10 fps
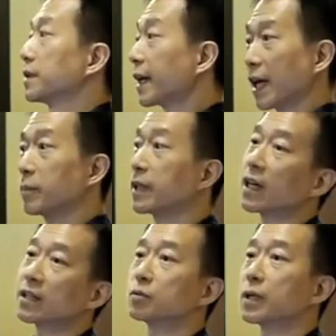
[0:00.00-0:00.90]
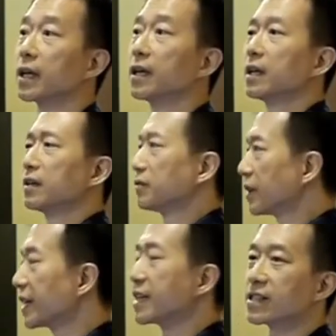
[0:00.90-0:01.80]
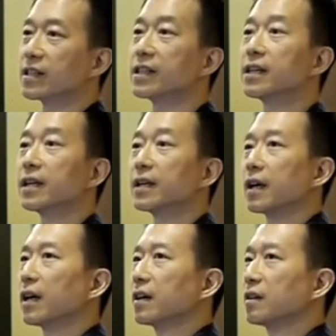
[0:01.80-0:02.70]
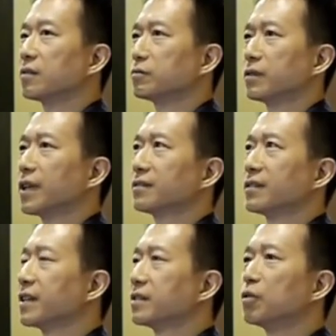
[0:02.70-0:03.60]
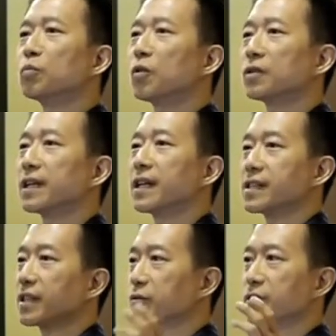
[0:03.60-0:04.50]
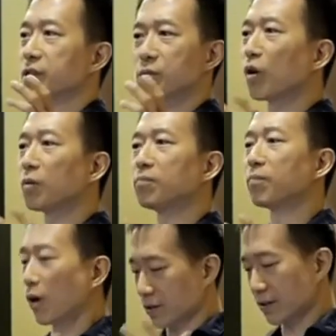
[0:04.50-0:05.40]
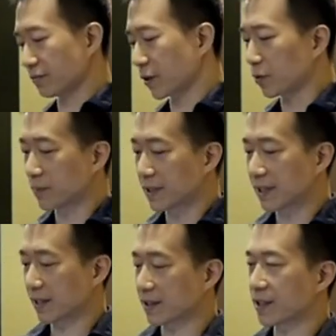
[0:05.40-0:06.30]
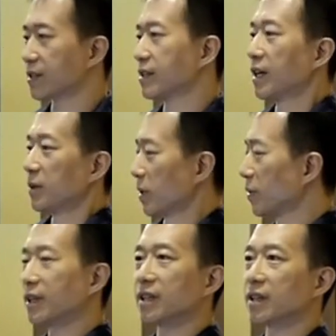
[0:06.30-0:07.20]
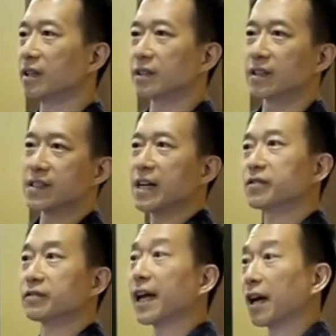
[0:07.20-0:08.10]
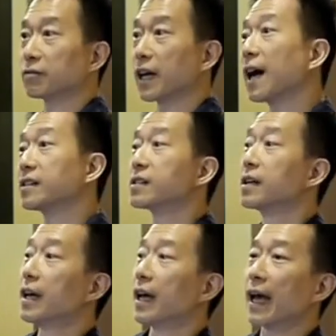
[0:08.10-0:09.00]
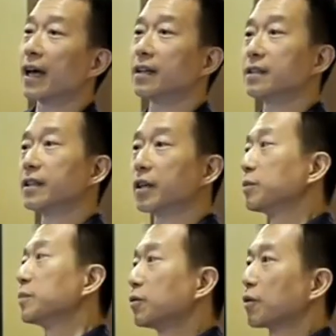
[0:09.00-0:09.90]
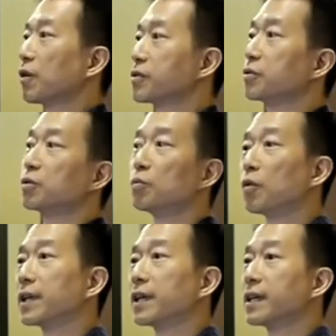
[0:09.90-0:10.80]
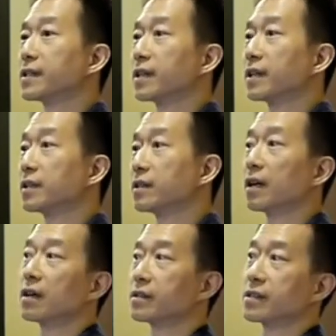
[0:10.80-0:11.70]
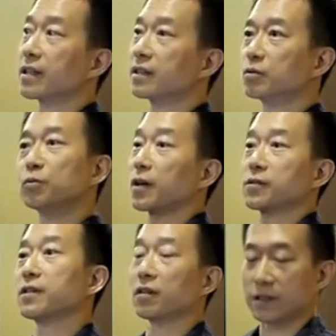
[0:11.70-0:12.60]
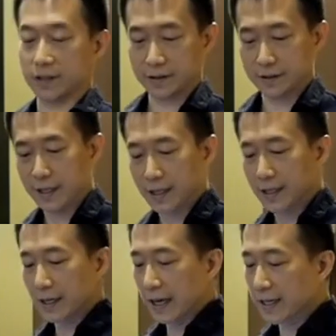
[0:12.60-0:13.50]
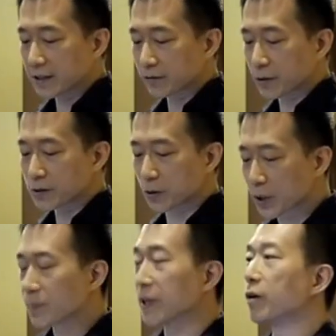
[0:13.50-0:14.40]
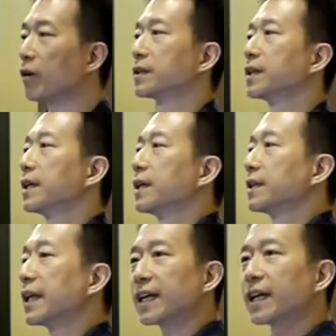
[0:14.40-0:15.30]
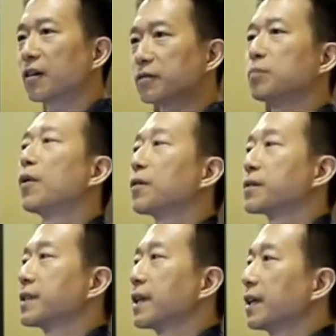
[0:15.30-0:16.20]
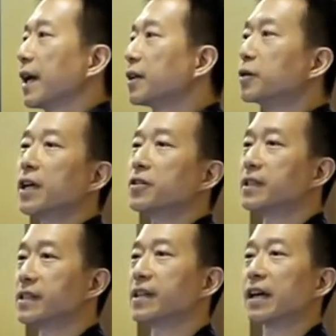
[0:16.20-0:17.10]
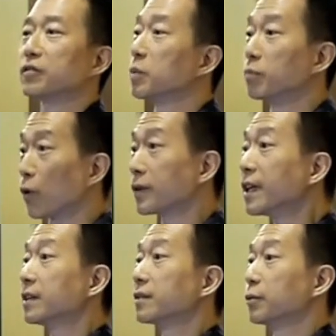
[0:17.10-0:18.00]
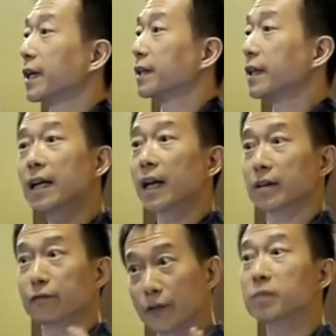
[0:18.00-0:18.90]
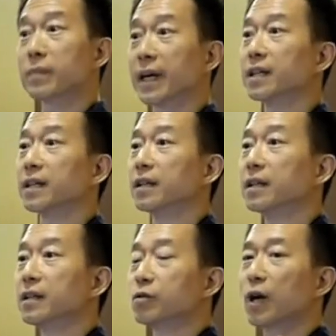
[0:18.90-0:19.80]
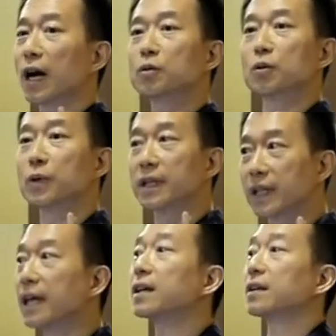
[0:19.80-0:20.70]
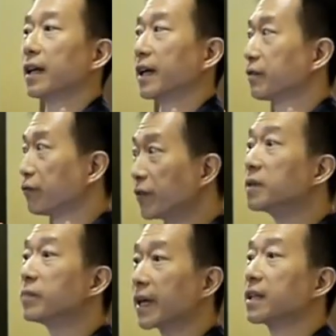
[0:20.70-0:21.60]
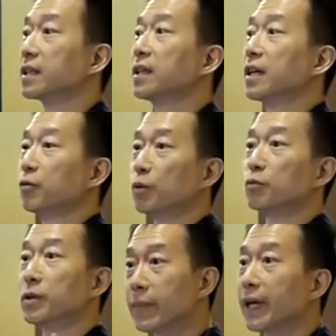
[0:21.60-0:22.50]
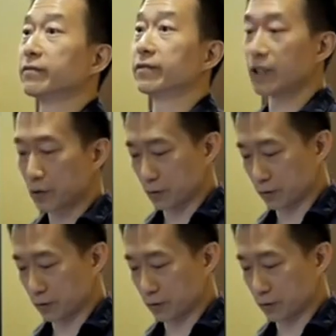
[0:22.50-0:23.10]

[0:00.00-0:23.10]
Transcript: That can be done today very easily, well, in no more than, let's say, with a small box of equipment that is maybe a size of a deck of cards, and the equipment will cost you no more than, let's say, Sing $2,000. And then, of course, going beyond, thinking out of the box, that education doesn't have to be boring. We can think like a filmmaker. So how do we think like a filmmaker when we make video?